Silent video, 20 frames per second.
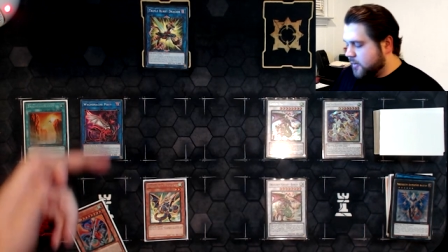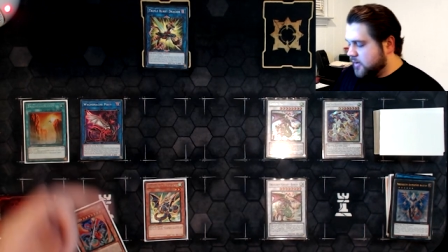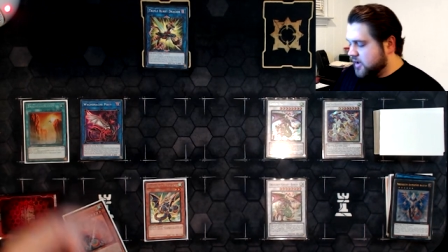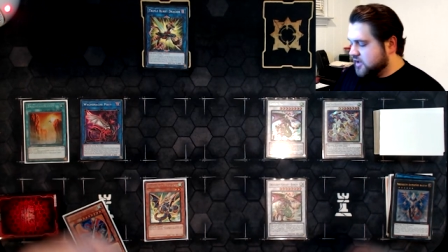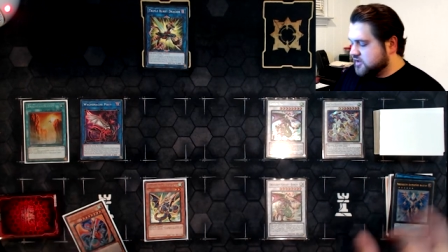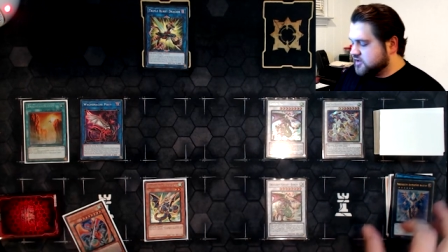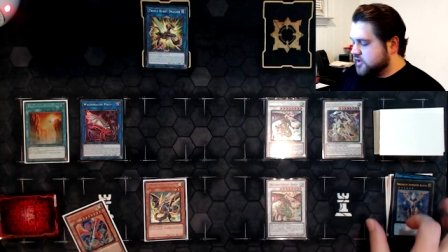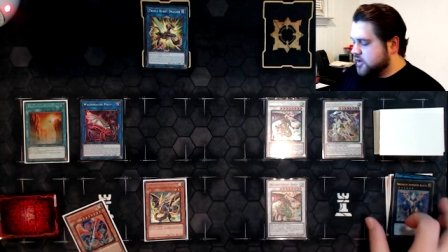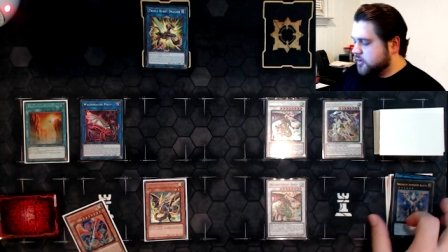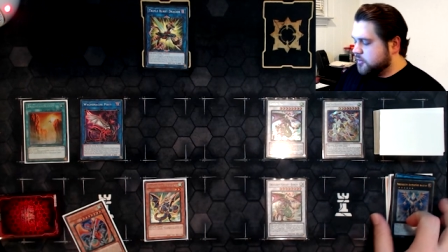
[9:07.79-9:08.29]

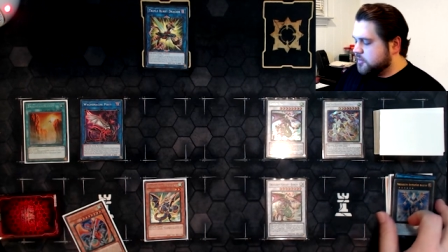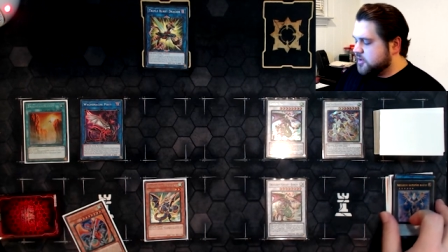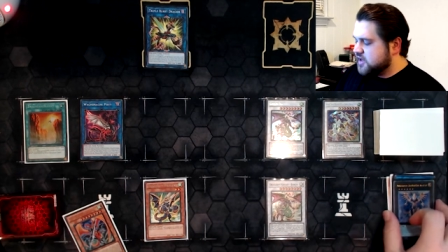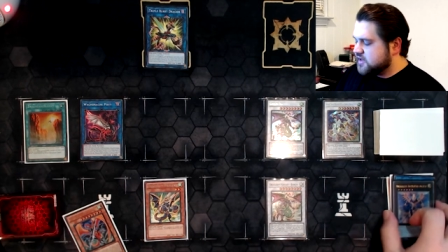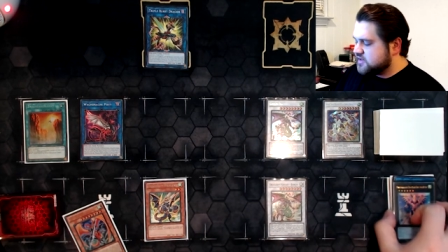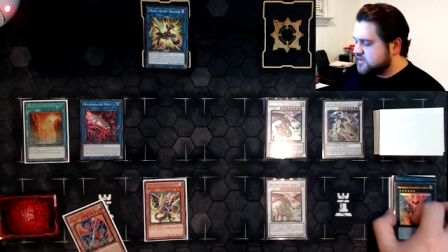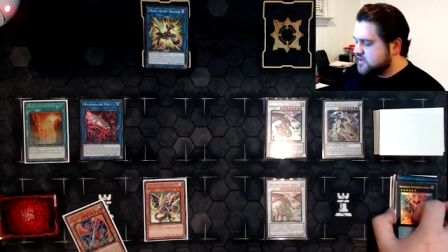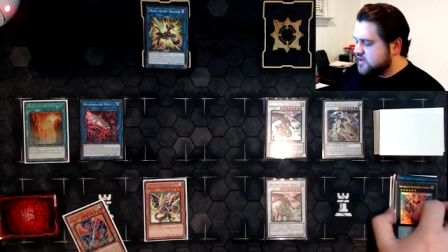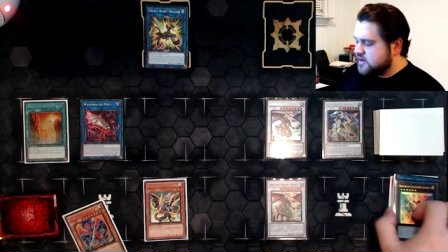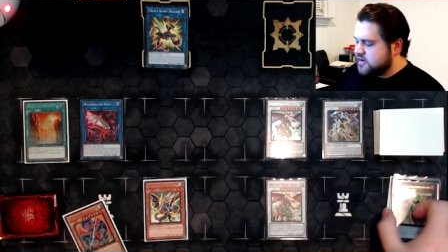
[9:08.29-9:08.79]
Now we get to
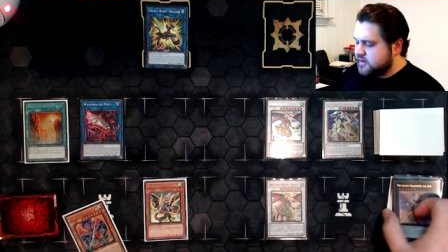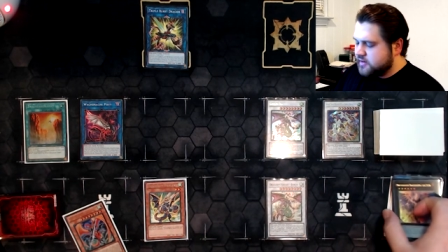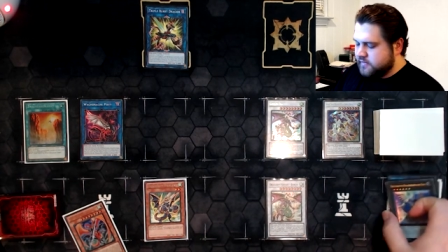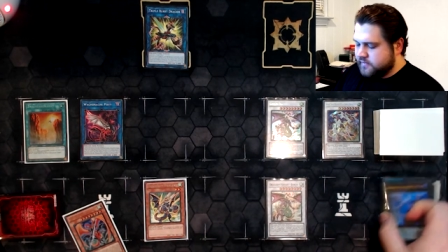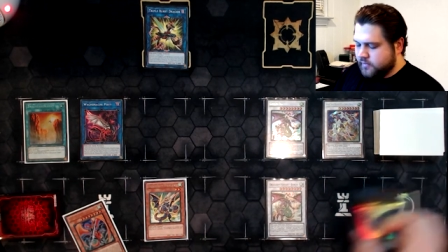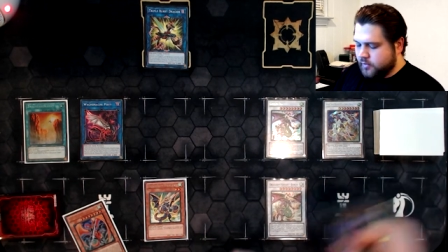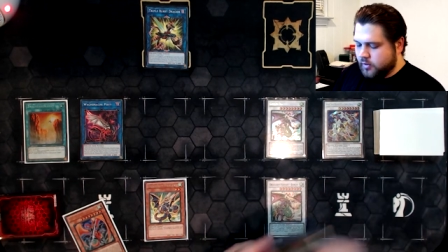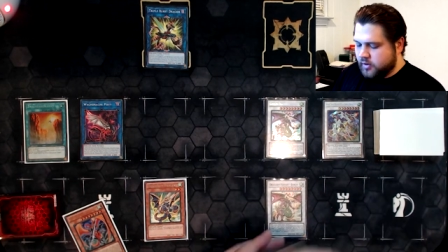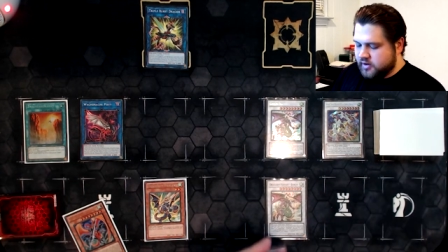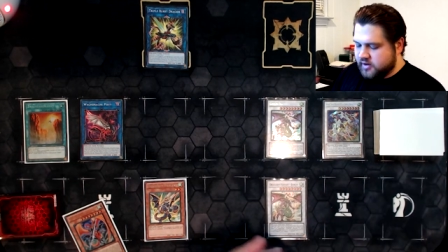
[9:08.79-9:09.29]
go
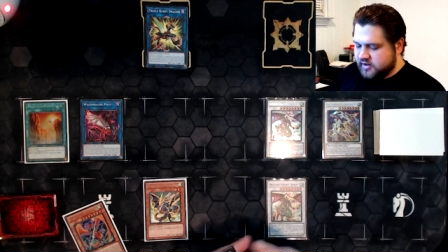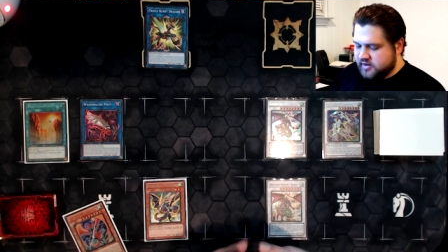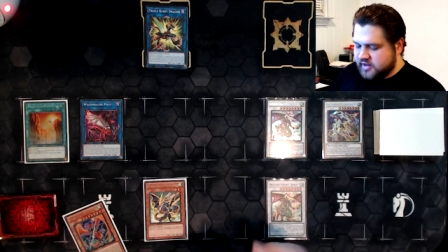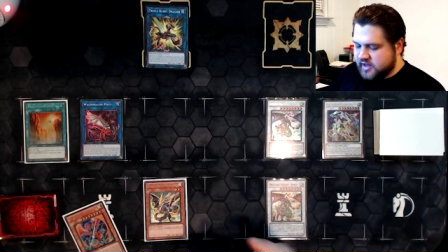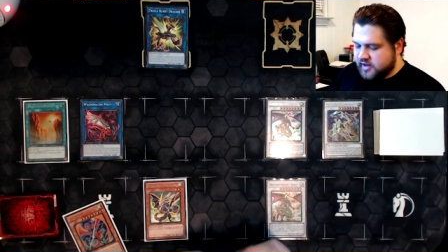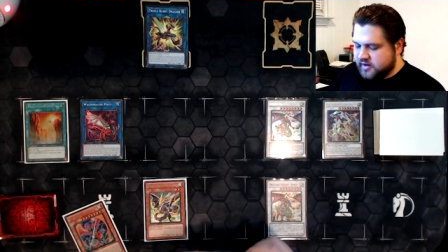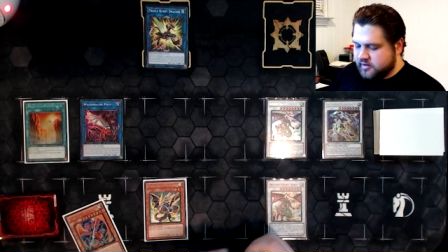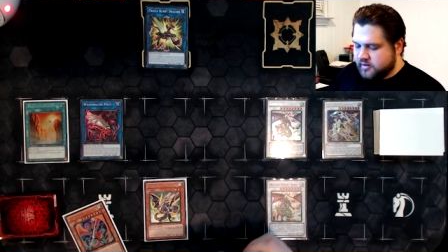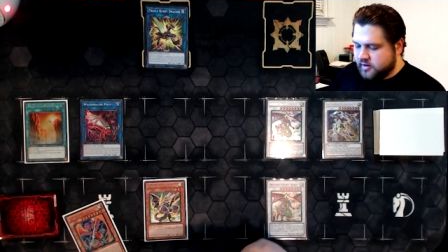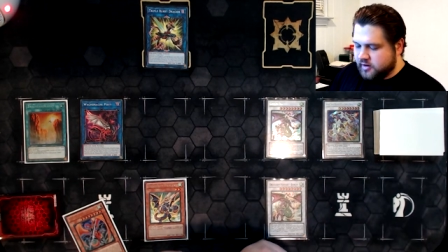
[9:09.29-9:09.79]
Pisty
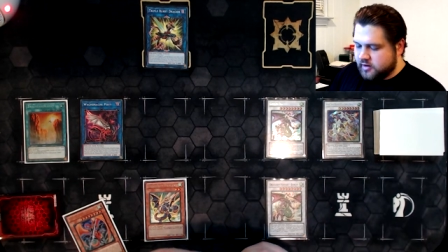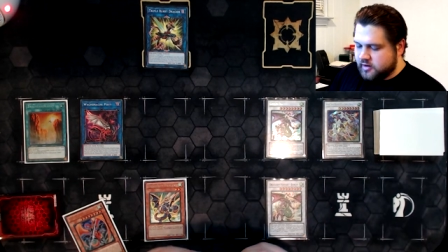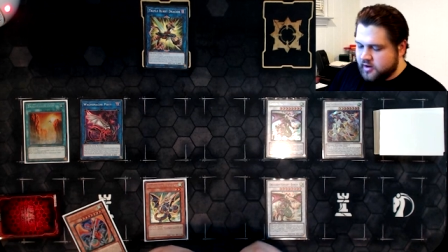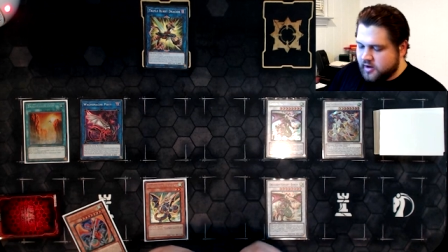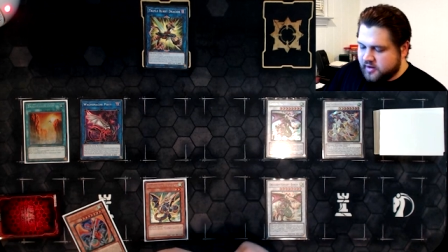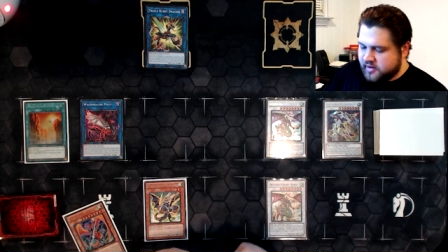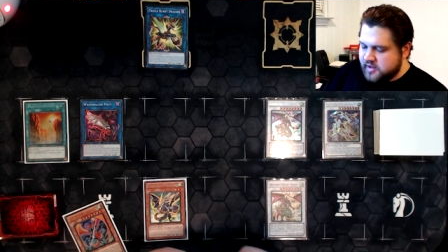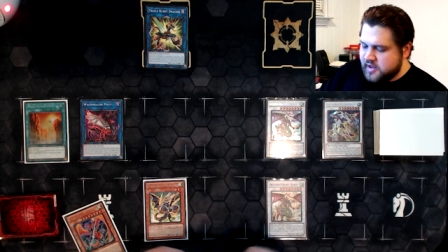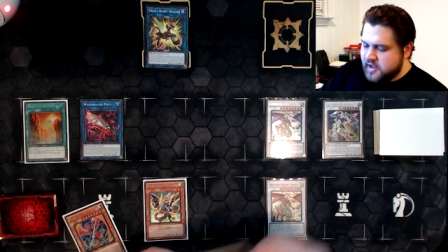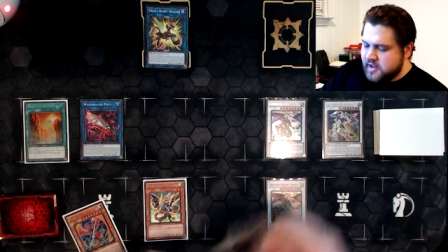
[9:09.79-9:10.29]
for Gae
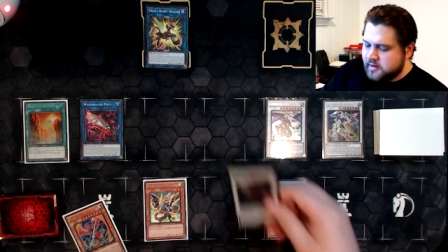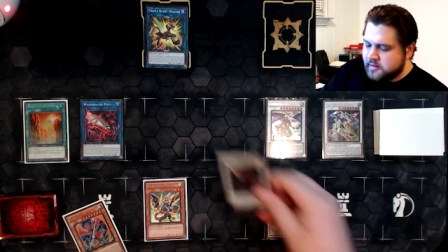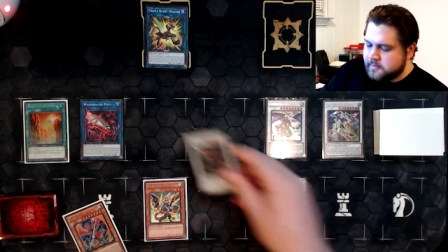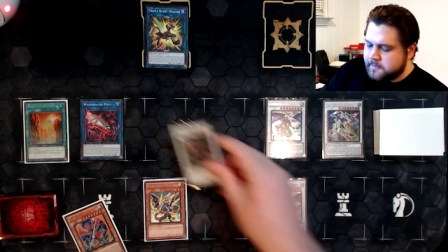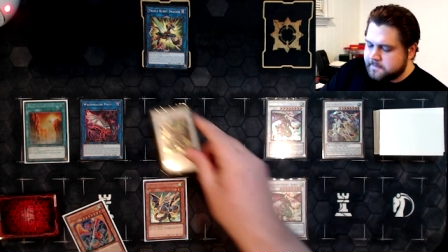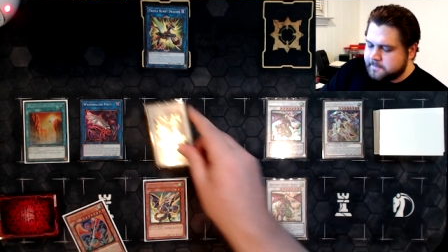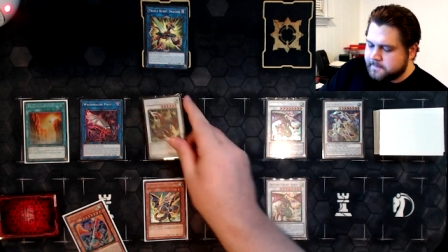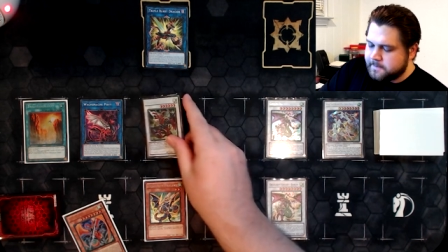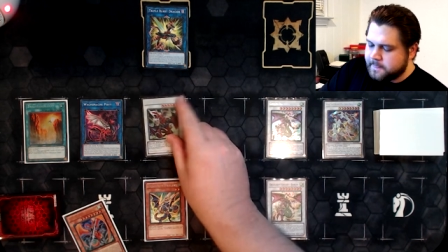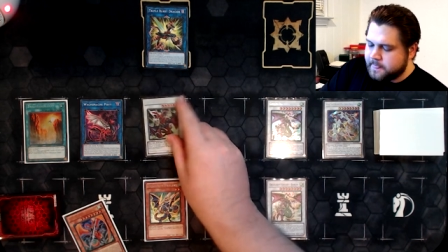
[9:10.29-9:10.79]
Dearg
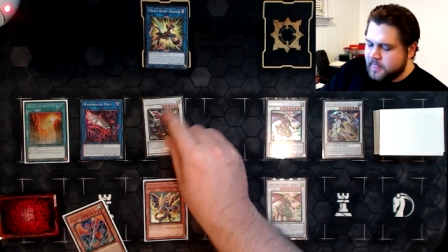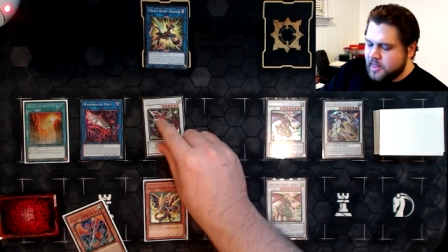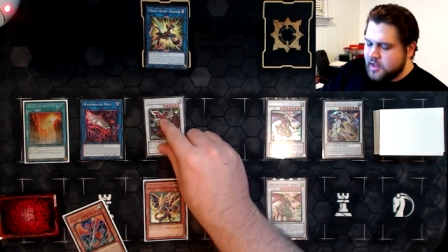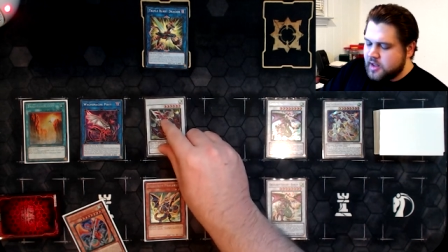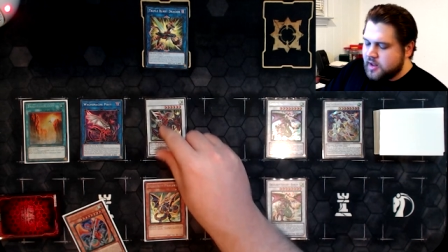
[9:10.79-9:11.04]
again,